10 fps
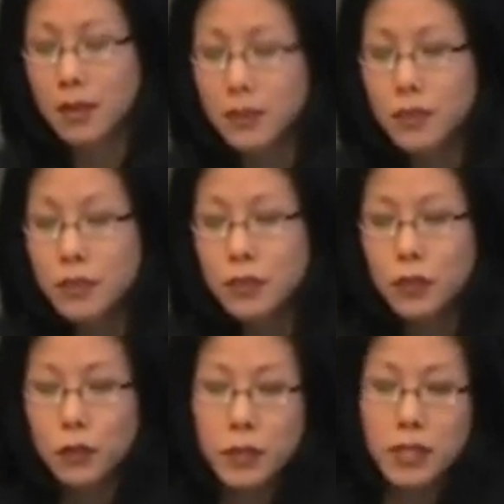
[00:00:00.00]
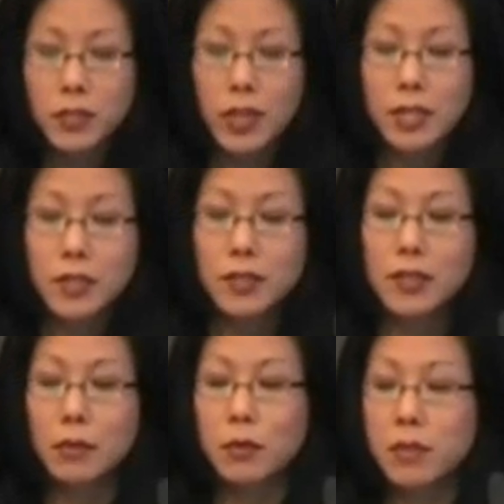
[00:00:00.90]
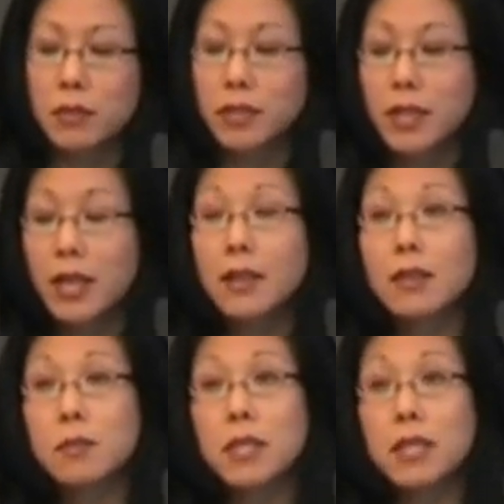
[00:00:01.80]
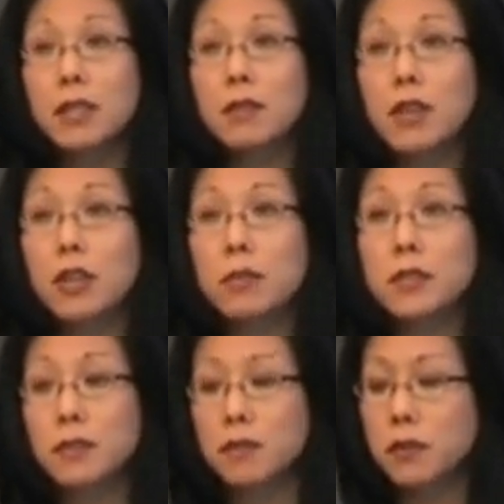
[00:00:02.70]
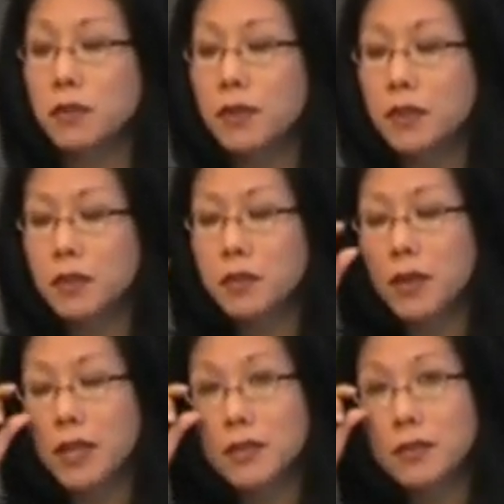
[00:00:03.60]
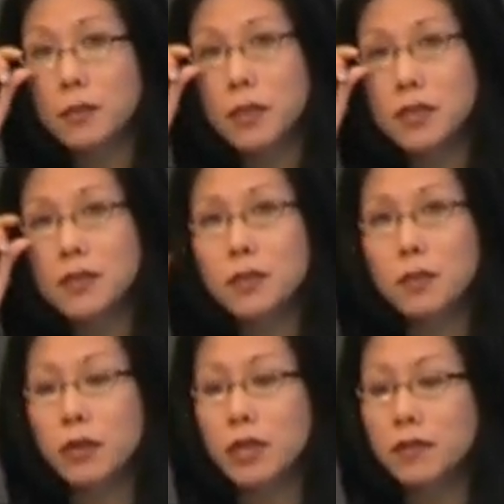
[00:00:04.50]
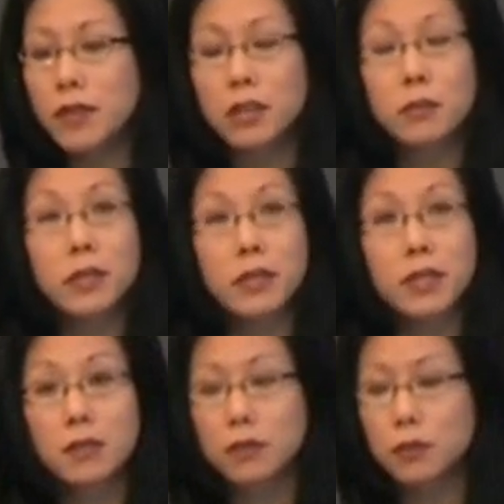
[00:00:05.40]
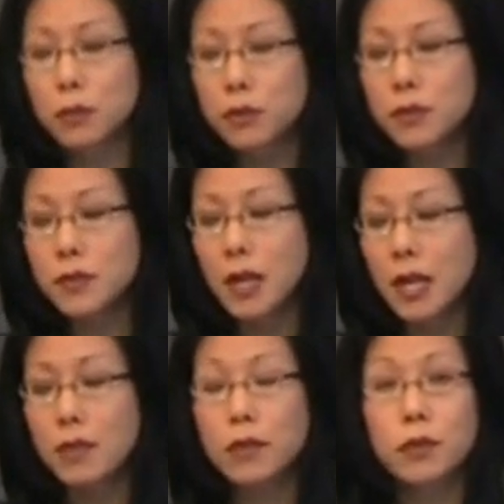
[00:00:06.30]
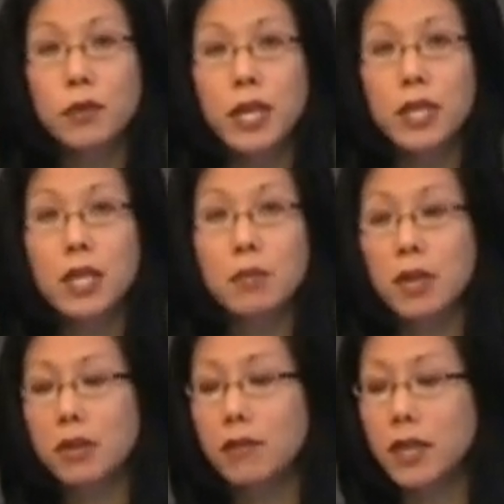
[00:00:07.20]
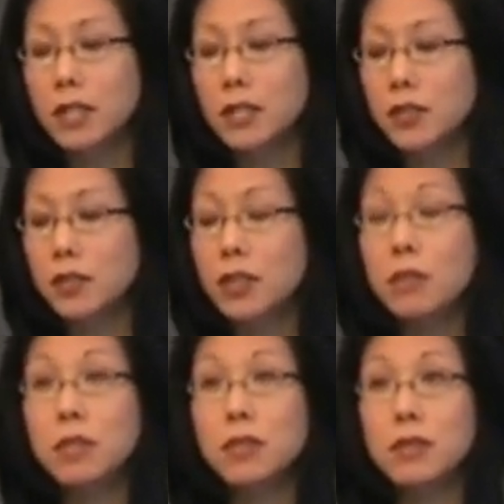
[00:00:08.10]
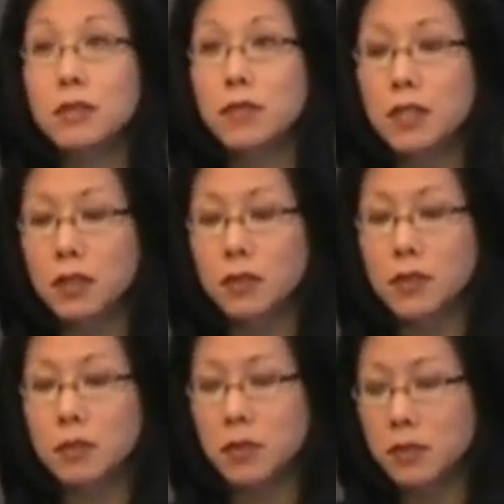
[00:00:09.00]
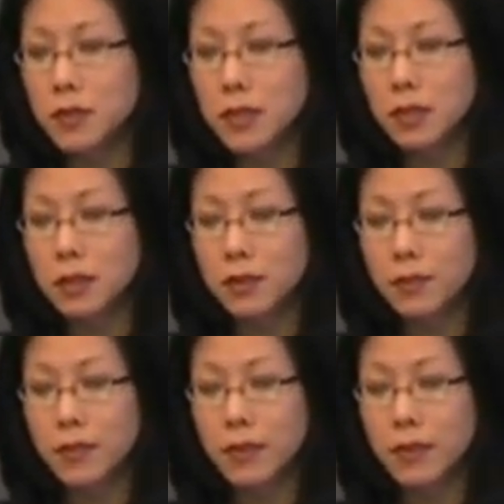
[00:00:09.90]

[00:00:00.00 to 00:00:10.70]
So there's two big changes that we've been looking at in the media environments of youth in the U.S. One is the growing availability of tools for creating and modifying digital images, videos, and music.